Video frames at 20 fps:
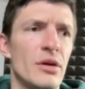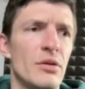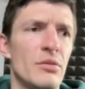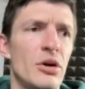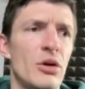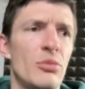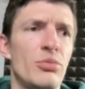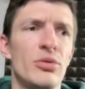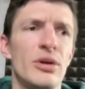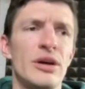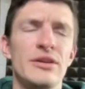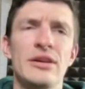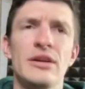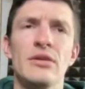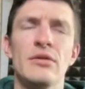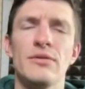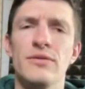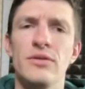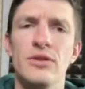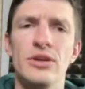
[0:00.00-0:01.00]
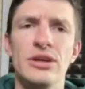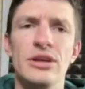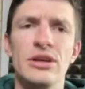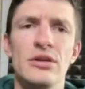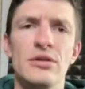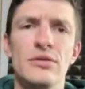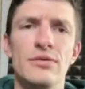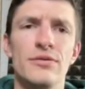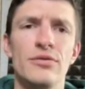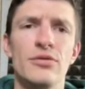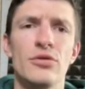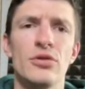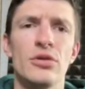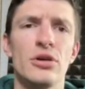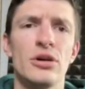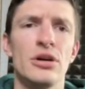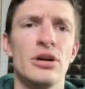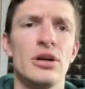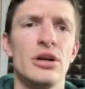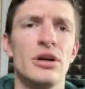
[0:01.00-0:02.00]
operating a fleet
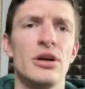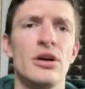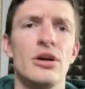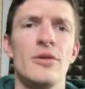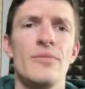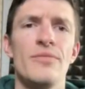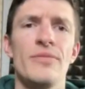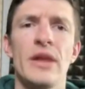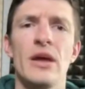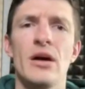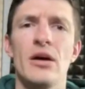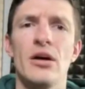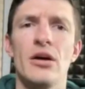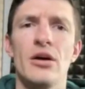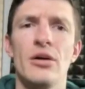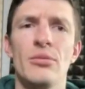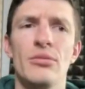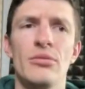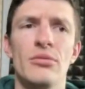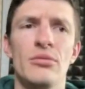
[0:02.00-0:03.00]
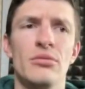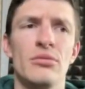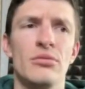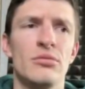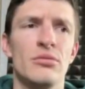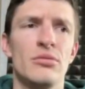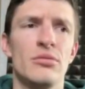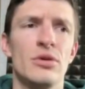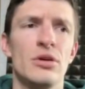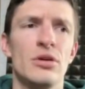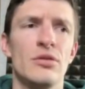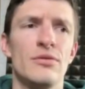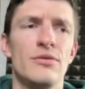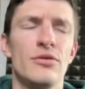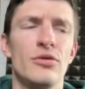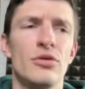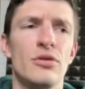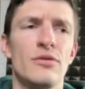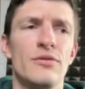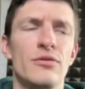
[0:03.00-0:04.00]
for
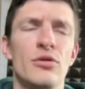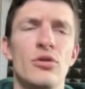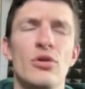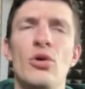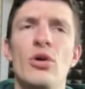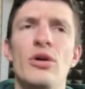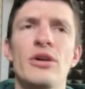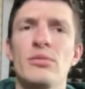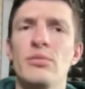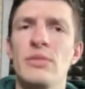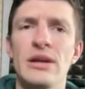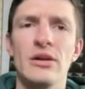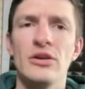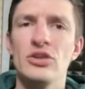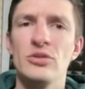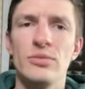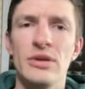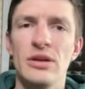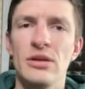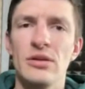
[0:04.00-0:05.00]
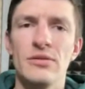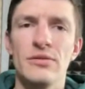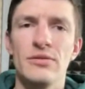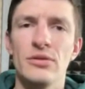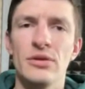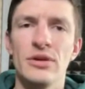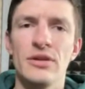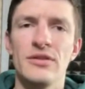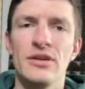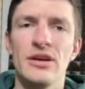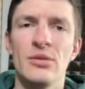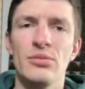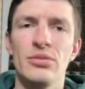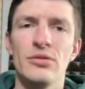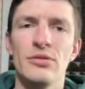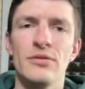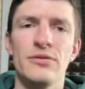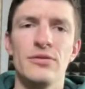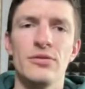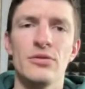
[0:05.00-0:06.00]
order management, for
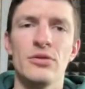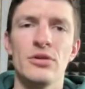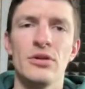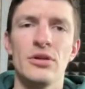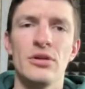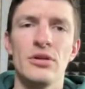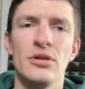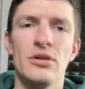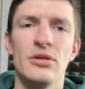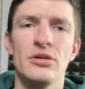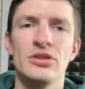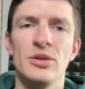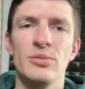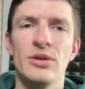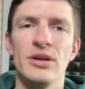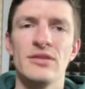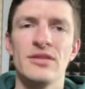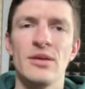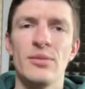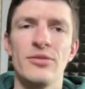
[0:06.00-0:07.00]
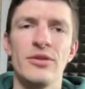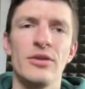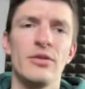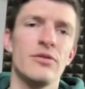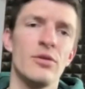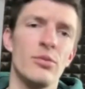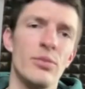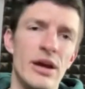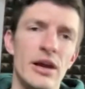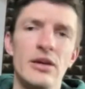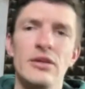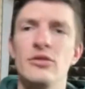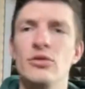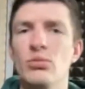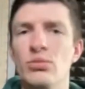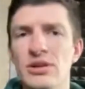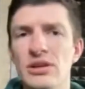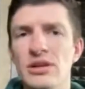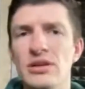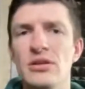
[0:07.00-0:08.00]
example, for shipping something from A to
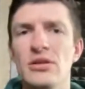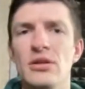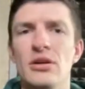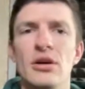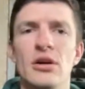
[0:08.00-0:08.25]
B,